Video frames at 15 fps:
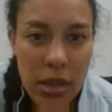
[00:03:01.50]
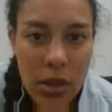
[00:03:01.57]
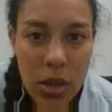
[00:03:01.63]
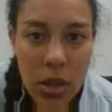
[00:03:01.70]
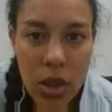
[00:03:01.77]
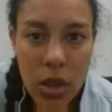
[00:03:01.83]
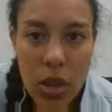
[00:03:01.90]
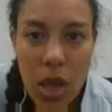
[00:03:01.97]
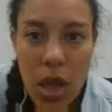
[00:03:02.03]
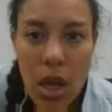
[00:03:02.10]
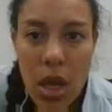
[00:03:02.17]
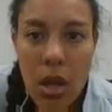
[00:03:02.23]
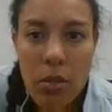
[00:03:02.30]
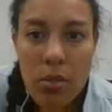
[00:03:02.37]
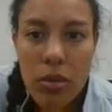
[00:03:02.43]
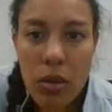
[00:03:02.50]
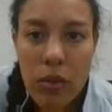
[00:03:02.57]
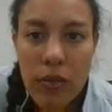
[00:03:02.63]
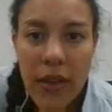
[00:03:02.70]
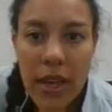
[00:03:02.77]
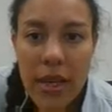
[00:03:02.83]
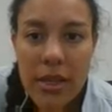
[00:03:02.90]
a good
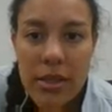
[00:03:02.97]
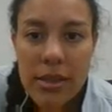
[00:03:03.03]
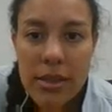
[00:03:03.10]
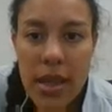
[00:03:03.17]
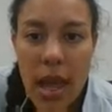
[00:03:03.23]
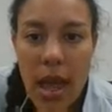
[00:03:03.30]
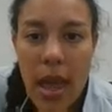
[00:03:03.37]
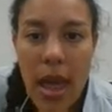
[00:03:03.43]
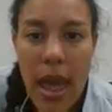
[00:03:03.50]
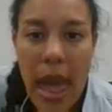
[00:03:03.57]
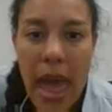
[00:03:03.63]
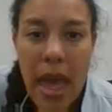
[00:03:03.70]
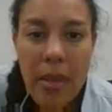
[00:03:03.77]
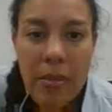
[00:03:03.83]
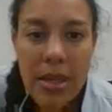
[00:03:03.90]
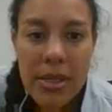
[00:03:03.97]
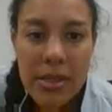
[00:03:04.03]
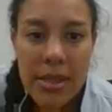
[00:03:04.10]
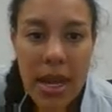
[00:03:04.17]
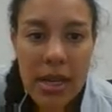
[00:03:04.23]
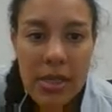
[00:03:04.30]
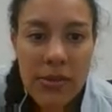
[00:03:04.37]
prophase. M
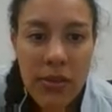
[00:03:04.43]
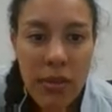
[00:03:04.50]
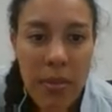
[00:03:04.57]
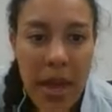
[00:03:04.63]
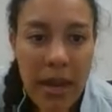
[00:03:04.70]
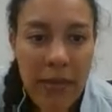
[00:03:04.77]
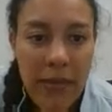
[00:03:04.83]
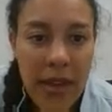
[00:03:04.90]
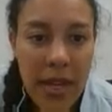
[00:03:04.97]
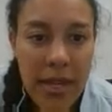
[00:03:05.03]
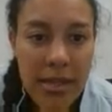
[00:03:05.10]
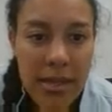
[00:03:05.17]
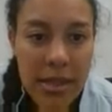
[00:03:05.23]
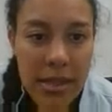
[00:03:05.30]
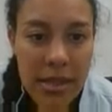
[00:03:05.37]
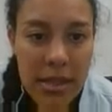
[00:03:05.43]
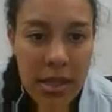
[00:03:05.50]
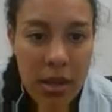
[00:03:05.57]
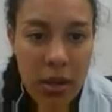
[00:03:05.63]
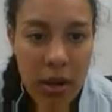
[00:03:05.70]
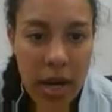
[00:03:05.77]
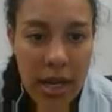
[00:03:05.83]
is next for metaphase. This is a
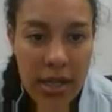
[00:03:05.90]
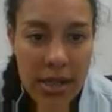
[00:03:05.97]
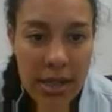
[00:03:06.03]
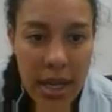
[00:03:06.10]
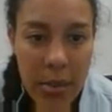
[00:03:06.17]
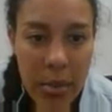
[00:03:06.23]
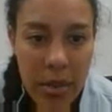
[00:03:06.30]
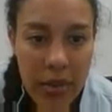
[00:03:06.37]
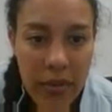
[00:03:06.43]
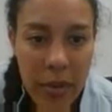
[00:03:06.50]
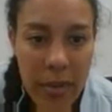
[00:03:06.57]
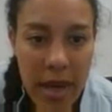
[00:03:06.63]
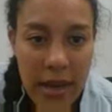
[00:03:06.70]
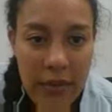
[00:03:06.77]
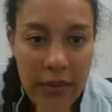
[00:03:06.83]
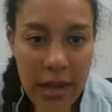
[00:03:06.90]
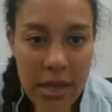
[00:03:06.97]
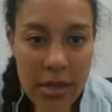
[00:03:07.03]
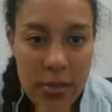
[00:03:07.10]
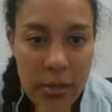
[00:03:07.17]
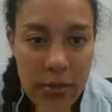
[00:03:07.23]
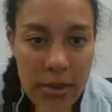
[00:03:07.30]
great example of a
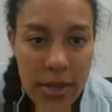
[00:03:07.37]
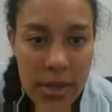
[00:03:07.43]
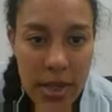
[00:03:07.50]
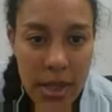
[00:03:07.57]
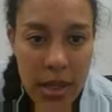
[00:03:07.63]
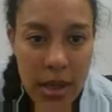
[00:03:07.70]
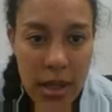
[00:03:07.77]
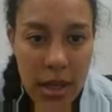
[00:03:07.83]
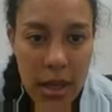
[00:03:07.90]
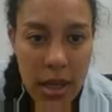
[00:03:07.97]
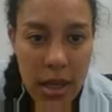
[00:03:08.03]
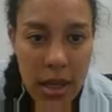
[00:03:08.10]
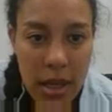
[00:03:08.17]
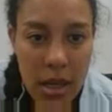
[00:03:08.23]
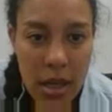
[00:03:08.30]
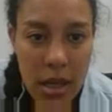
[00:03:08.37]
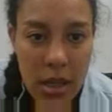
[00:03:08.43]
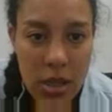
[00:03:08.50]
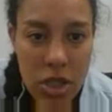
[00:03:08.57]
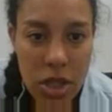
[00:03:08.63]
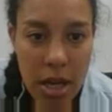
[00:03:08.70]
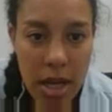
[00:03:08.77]
metaphase where we see the
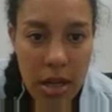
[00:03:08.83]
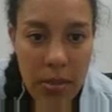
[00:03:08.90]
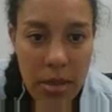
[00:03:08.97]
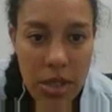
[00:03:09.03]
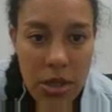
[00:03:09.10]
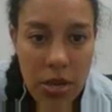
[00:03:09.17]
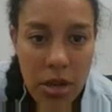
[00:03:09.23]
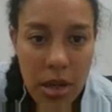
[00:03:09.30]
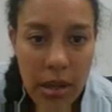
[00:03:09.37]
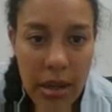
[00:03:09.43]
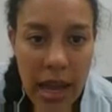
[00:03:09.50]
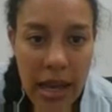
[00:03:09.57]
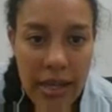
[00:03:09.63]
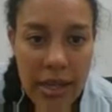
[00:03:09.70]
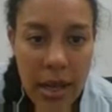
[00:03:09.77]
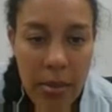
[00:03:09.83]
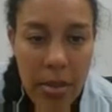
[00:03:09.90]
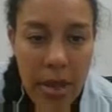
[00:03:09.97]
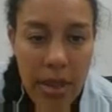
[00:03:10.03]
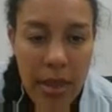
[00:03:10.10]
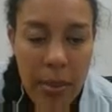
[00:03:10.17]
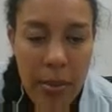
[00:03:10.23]
genetic material lined up
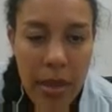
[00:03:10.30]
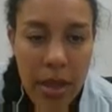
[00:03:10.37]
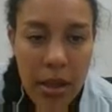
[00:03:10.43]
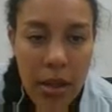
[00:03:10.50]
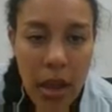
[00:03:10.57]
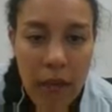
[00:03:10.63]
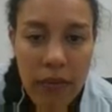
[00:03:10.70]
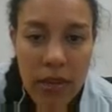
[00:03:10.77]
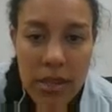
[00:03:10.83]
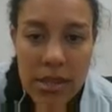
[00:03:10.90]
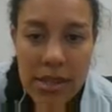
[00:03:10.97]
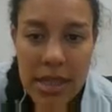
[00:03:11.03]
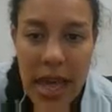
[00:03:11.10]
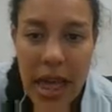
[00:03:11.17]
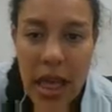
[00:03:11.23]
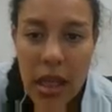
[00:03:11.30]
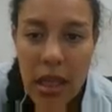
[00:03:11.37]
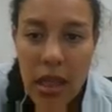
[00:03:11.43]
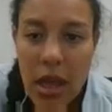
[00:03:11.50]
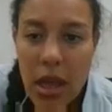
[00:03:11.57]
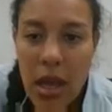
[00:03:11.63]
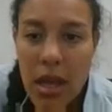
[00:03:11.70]
in the middle of the
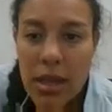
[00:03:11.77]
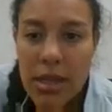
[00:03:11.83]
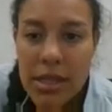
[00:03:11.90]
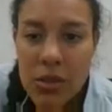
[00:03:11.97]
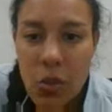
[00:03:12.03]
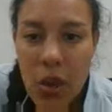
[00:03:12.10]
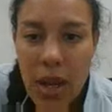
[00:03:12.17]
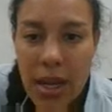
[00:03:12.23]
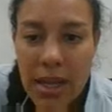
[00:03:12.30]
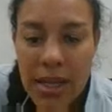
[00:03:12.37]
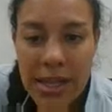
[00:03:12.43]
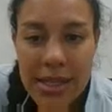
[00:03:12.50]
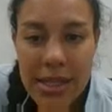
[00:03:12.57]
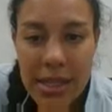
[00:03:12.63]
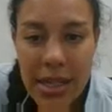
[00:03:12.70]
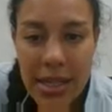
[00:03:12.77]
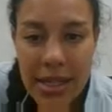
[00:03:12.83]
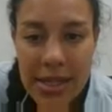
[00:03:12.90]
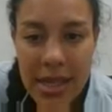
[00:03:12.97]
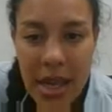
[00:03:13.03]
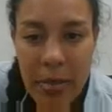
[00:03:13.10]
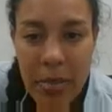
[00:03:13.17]
cell. This one is an
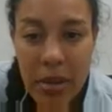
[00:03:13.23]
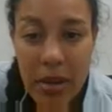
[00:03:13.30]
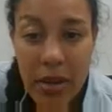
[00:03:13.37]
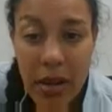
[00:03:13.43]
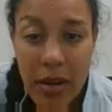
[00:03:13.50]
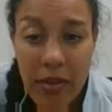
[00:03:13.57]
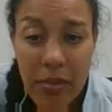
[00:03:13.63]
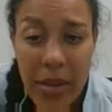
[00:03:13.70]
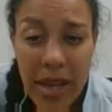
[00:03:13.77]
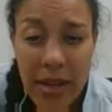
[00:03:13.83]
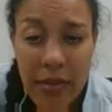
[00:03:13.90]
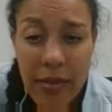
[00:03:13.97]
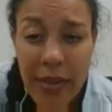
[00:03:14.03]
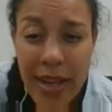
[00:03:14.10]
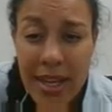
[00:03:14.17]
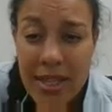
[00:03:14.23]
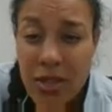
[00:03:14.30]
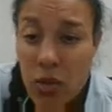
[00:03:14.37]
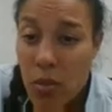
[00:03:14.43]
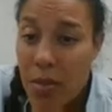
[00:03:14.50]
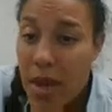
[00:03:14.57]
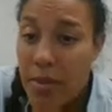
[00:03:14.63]
example of
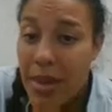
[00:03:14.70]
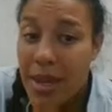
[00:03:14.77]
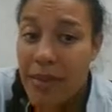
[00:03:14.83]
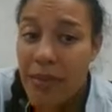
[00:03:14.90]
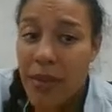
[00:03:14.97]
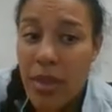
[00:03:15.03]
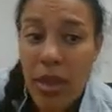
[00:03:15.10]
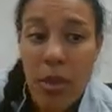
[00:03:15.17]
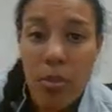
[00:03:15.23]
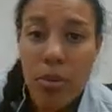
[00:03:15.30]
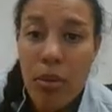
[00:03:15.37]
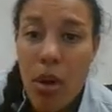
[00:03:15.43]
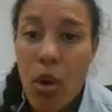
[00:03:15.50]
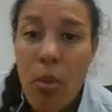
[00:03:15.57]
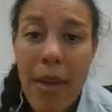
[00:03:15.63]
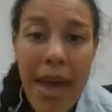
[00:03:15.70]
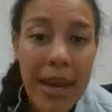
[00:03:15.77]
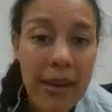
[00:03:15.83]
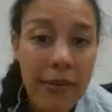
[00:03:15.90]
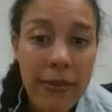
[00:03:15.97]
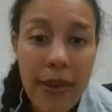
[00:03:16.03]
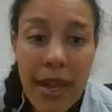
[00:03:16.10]
metaphase, or maybe even the
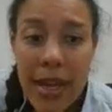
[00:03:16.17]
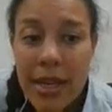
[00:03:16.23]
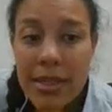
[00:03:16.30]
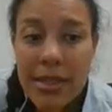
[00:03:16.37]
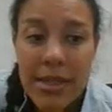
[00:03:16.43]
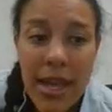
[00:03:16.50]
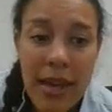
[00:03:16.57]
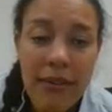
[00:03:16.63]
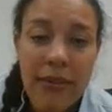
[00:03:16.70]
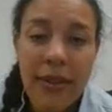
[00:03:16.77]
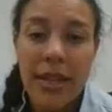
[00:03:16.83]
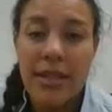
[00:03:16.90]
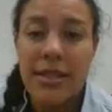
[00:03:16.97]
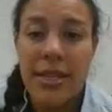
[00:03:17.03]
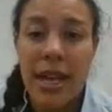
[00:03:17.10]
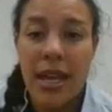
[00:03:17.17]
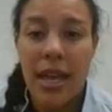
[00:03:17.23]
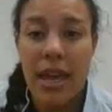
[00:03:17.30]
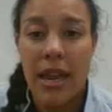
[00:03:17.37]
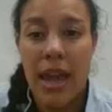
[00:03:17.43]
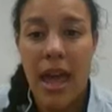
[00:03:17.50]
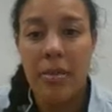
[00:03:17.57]
prometaphase, that phase that
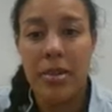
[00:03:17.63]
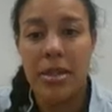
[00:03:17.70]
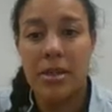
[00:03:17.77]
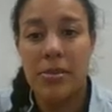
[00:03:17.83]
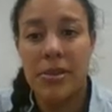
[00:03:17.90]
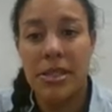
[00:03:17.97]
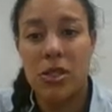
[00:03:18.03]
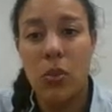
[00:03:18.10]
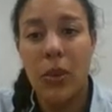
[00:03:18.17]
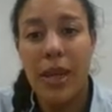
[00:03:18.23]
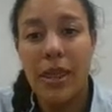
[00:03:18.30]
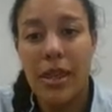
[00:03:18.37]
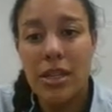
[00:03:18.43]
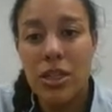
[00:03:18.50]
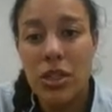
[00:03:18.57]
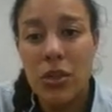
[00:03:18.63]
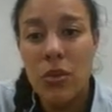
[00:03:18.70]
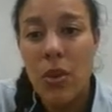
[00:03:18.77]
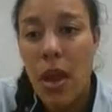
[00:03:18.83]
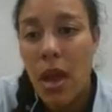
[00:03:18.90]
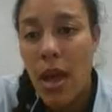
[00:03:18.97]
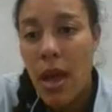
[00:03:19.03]
kind of happens between the
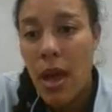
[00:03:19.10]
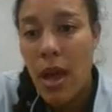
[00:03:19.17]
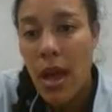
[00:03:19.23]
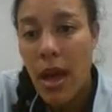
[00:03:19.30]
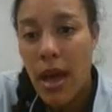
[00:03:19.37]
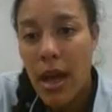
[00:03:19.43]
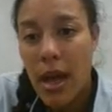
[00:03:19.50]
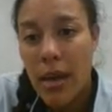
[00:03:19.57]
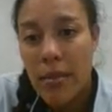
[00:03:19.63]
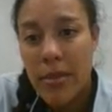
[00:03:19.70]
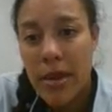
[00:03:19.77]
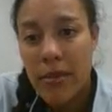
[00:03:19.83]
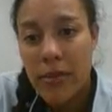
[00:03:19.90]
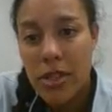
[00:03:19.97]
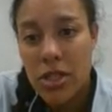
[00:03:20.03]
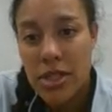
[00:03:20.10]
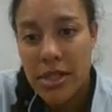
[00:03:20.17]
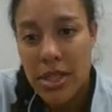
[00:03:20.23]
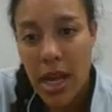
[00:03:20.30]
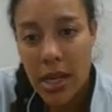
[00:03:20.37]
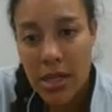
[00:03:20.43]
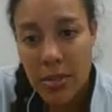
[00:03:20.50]
two that we
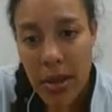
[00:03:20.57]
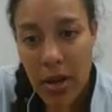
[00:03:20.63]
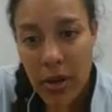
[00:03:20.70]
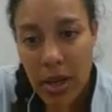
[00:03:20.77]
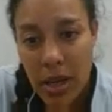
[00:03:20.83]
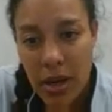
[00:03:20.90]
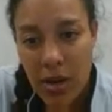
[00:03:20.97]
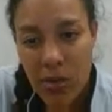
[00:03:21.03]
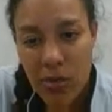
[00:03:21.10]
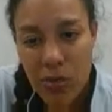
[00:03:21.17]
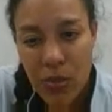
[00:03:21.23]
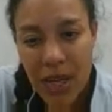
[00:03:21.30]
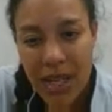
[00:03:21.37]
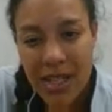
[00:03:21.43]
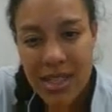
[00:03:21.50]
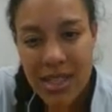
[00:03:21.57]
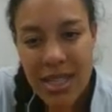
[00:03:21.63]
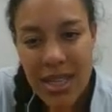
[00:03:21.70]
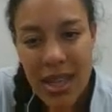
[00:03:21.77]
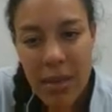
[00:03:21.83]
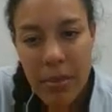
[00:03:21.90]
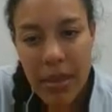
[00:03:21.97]
just talked about here. We can
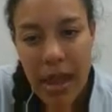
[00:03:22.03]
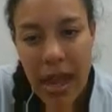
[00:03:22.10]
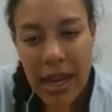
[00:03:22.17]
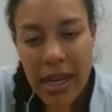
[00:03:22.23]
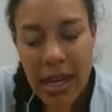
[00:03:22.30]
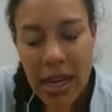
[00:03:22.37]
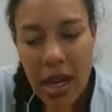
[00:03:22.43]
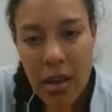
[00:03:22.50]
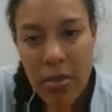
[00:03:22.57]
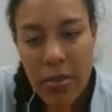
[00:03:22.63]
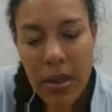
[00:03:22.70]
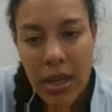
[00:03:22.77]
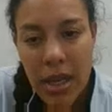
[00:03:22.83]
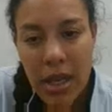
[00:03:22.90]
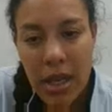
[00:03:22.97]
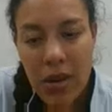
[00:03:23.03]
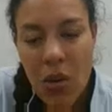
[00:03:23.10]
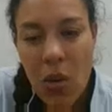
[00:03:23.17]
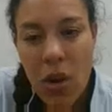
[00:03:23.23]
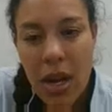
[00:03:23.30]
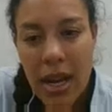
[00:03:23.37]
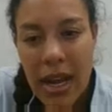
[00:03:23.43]
see them lining up and getting
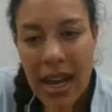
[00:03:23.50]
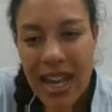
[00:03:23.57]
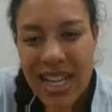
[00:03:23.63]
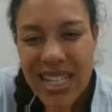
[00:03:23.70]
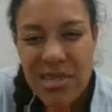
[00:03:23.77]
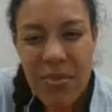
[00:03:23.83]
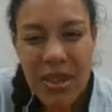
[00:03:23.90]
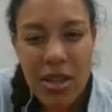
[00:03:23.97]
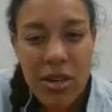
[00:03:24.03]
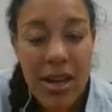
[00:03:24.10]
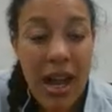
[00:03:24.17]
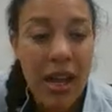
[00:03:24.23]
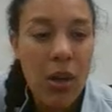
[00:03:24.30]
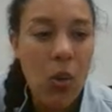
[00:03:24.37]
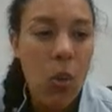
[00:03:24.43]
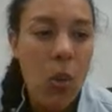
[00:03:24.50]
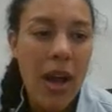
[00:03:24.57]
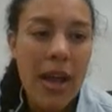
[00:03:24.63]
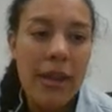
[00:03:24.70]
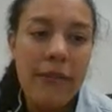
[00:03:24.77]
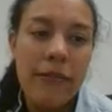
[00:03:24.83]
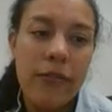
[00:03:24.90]
organized, but they're not
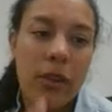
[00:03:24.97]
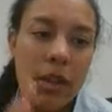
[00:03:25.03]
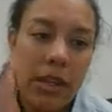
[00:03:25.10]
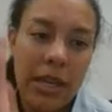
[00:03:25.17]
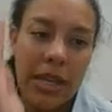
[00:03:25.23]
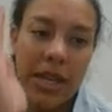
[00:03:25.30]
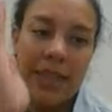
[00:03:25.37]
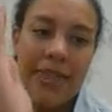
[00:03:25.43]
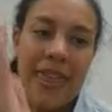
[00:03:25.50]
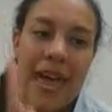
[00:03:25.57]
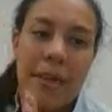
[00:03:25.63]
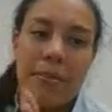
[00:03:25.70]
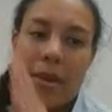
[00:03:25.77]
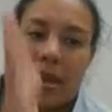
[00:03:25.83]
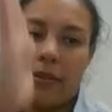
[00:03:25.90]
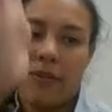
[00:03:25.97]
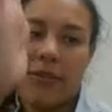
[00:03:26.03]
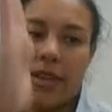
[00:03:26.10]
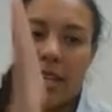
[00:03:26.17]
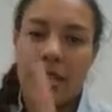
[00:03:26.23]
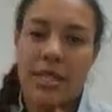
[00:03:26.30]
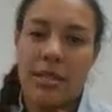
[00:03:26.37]
quite fully in that
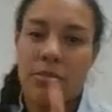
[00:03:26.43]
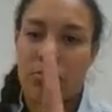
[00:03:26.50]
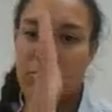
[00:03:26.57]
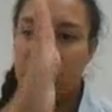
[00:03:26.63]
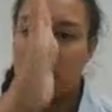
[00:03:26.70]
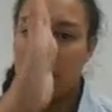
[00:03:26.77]
metaphase